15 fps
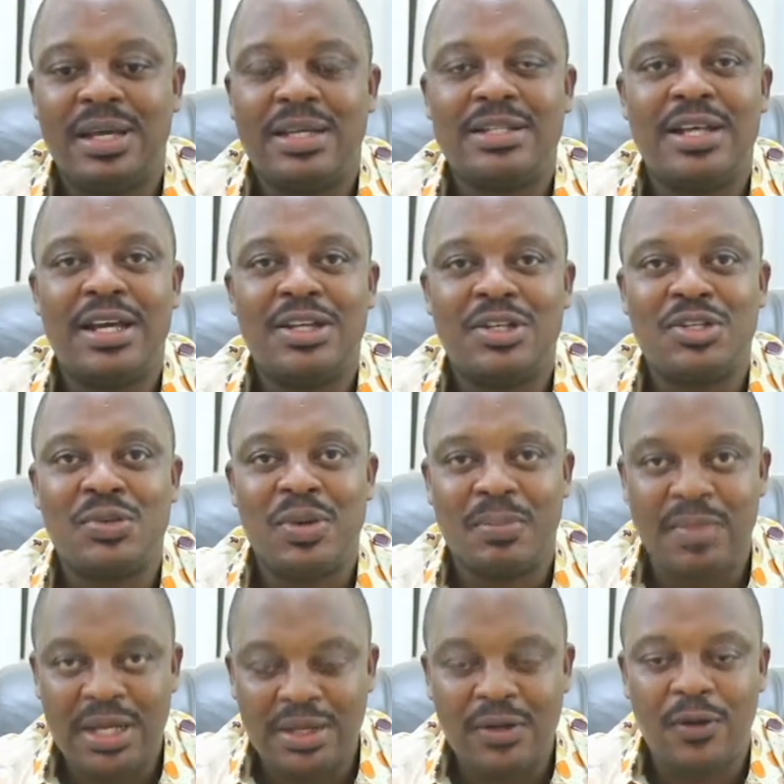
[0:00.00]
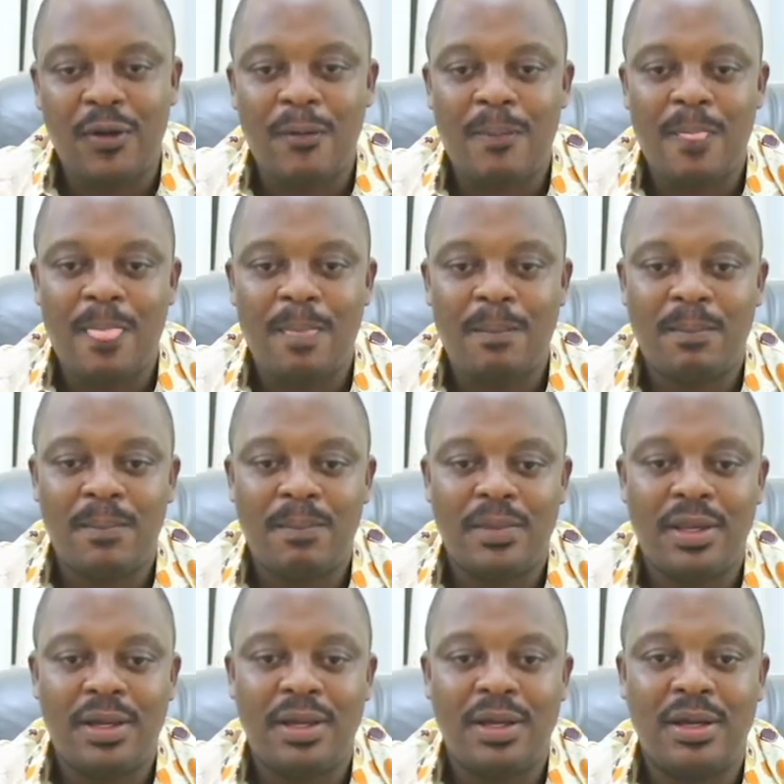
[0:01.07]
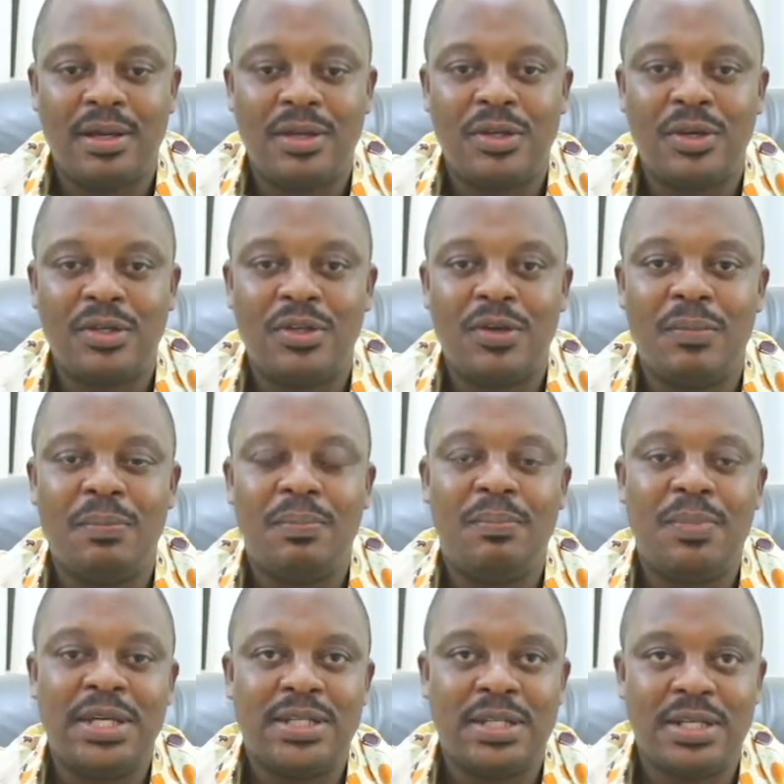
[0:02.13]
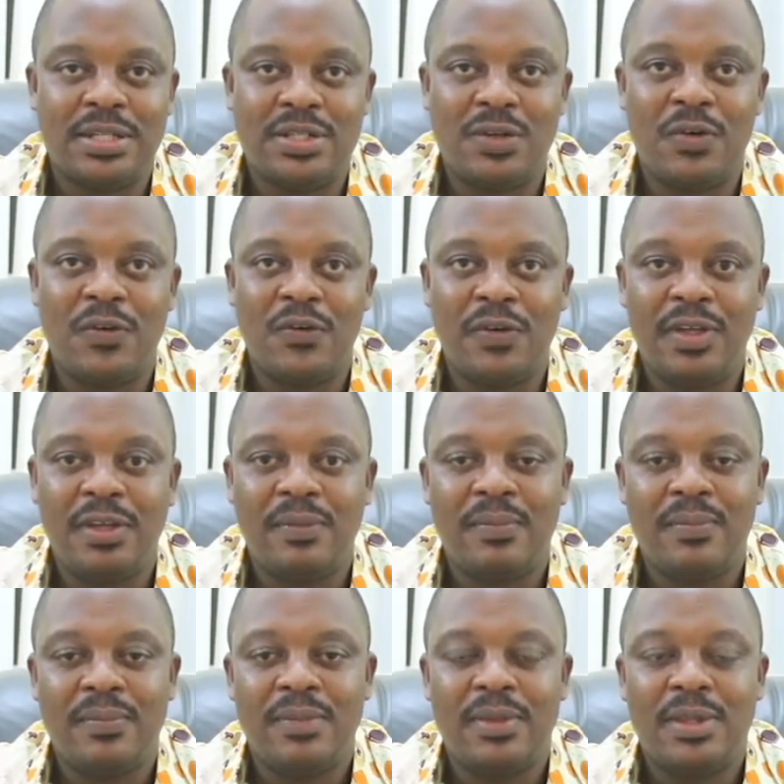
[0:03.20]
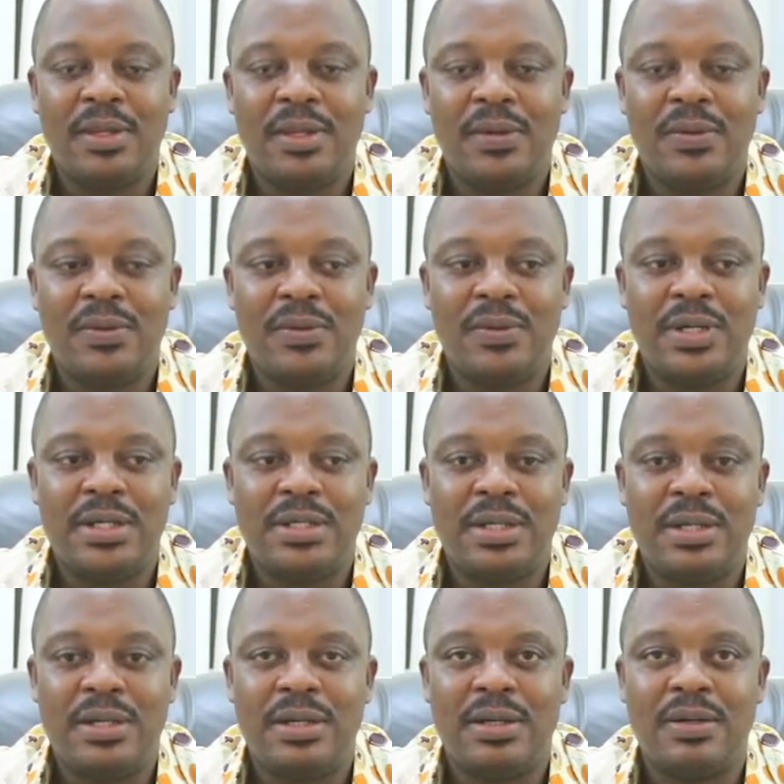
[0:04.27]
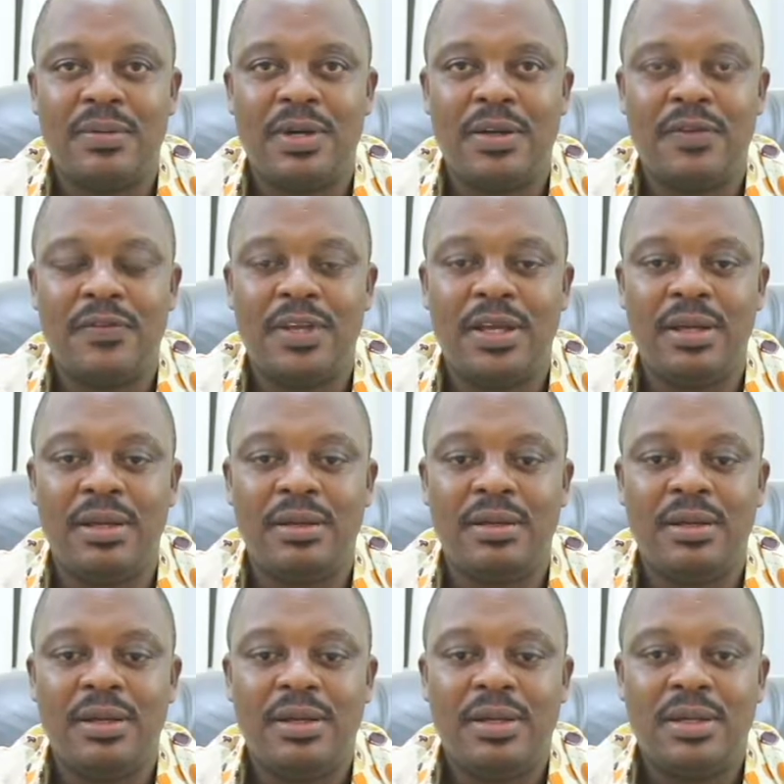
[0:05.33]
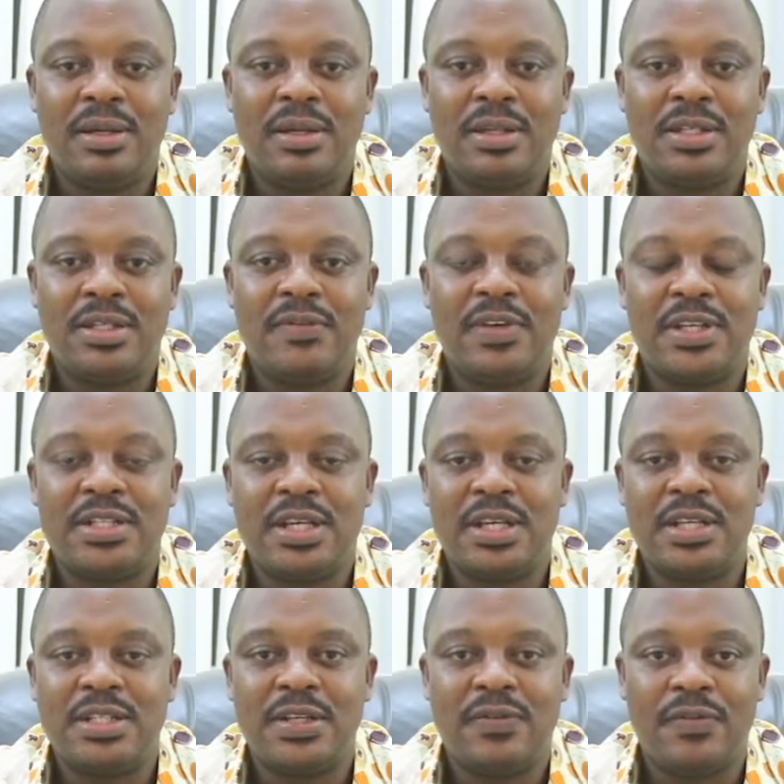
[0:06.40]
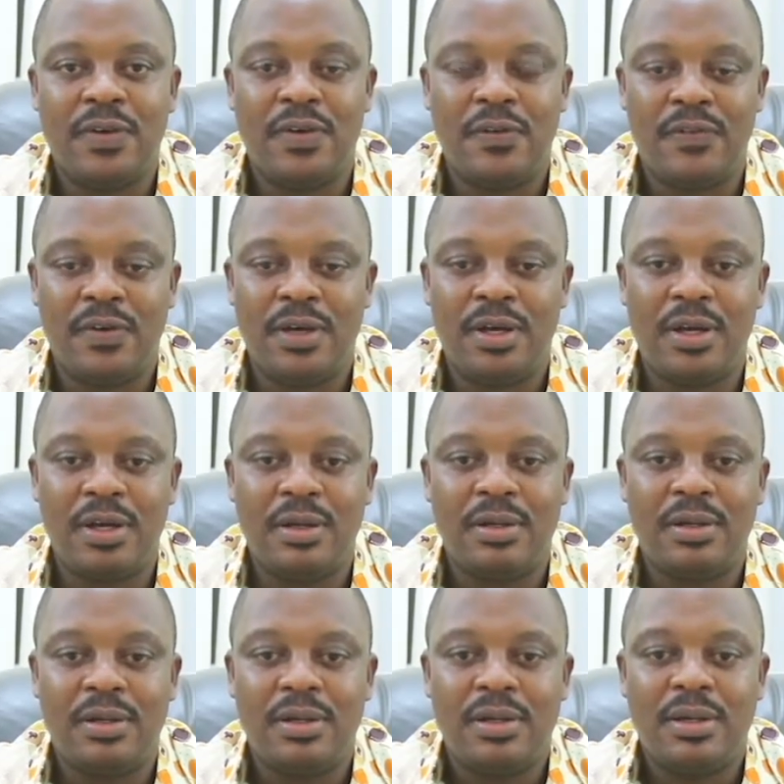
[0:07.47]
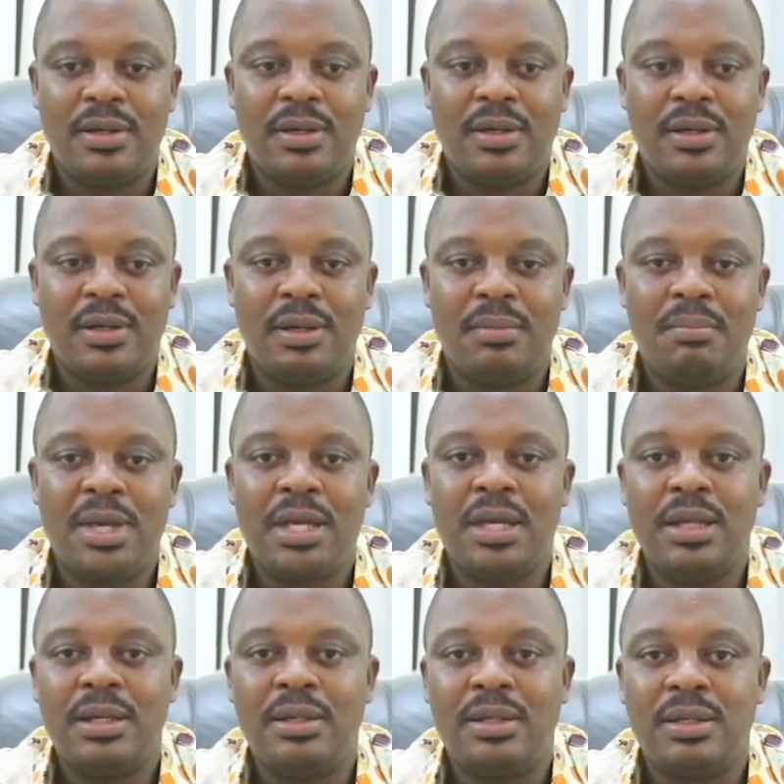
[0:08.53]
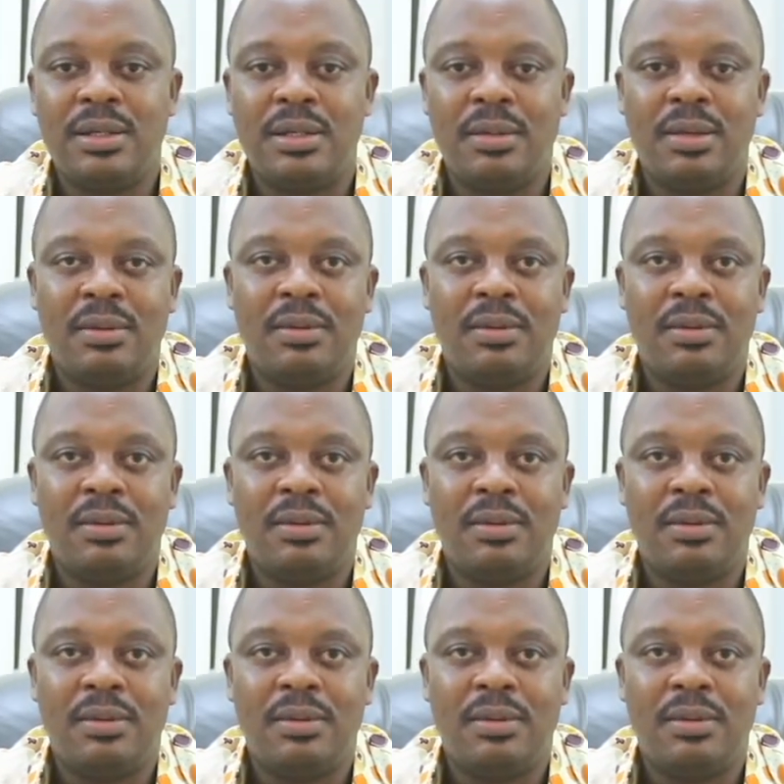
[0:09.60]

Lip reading: assigned to a mentor, Dr. Patience Kofi, who is one of the chief executive of Making